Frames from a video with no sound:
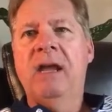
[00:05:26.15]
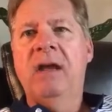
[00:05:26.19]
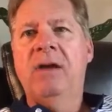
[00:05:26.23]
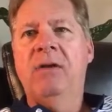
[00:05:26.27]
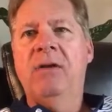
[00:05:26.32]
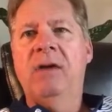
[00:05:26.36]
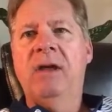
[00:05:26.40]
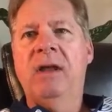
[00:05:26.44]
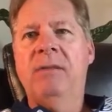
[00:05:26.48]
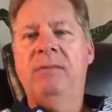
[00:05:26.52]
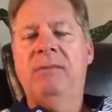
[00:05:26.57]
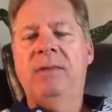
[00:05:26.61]

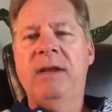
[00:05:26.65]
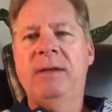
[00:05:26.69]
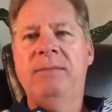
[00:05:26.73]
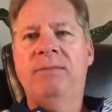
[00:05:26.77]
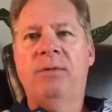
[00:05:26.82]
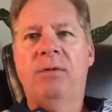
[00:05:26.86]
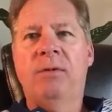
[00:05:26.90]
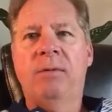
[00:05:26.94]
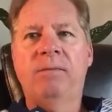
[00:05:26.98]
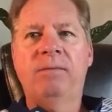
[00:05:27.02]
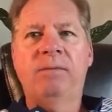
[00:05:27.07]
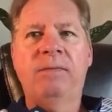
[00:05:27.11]
When
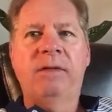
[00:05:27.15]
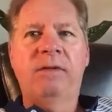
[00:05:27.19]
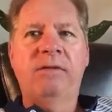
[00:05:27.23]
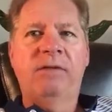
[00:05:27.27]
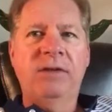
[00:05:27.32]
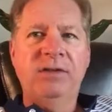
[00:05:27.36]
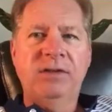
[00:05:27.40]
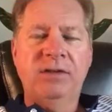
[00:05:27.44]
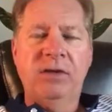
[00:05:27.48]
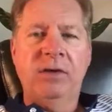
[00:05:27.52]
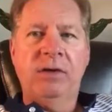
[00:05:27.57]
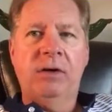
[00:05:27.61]
people
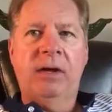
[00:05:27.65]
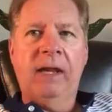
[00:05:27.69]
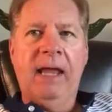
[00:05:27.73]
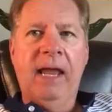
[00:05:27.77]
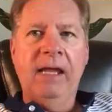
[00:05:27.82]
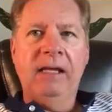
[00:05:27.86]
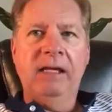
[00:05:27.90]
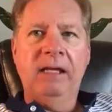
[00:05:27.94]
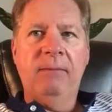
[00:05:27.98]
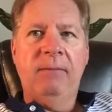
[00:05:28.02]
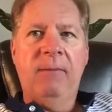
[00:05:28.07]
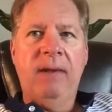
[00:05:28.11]
visit your
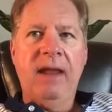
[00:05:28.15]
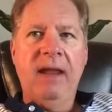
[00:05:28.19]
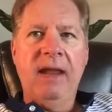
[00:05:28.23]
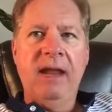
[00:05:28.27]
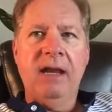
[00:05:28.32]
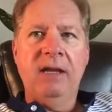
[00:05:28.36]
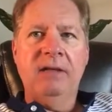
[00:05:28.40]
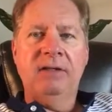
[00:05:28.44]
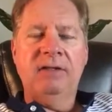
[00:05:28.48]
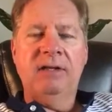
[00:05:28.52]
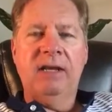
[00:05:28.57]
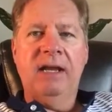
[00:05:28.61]
landing
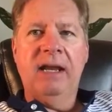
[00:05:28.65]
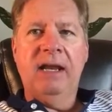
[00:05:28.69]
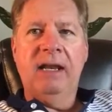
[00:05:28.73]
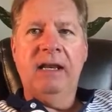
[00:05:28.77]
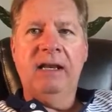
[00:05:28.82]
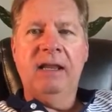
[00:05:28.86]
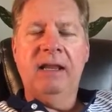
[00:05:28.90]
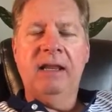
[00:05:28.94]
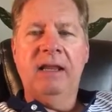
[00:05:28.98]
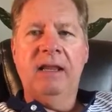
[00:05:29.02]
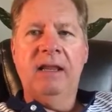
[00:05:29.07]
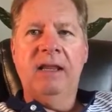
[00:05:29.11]
page
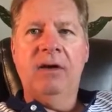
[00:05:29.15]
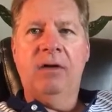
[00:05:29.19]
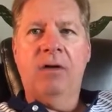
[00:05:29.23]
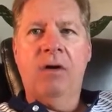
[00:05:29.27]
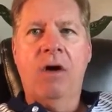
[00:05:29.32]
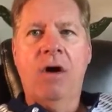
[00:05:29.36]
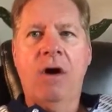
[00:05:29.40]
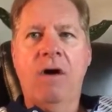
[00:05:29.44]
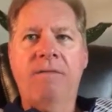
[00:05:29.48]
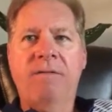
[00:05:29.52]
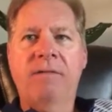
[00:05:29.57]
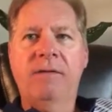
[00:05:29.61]
and they're
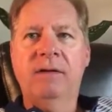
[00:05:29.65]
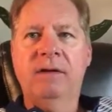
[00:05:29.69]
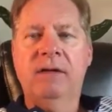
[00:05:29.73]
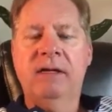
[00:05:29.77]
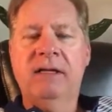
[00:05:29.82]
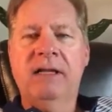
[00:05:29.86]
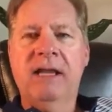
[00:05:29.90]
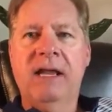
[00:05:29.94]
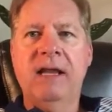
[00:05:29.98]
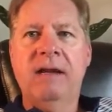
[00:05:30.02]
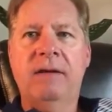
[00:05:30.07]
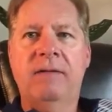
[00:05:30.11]
offered to
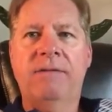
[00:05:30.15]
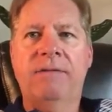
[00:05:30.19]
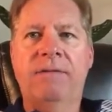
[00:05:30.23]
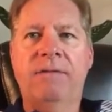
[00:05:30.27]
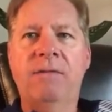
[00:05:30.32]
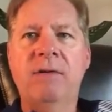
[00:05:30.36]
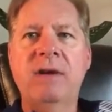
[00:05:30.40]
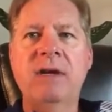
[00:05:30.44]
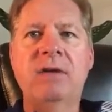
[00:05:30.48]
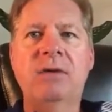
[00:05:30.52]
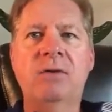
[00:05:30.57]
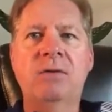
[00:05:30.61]
take a
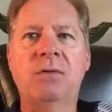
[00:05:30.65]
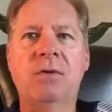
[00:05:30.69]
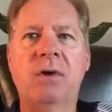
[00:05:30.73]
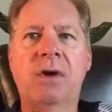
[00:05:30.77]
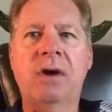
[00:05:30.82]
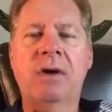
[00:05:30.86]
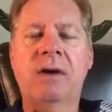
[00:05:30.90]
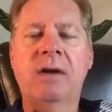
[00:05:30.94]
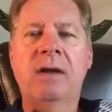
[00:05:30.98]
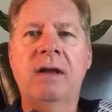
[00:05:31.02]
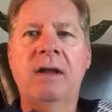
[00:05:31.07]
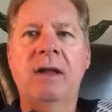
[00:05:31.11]
free
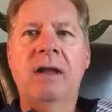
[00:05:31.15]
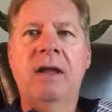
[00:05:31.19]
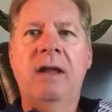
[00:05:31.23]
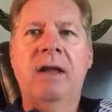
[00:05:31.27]
tour,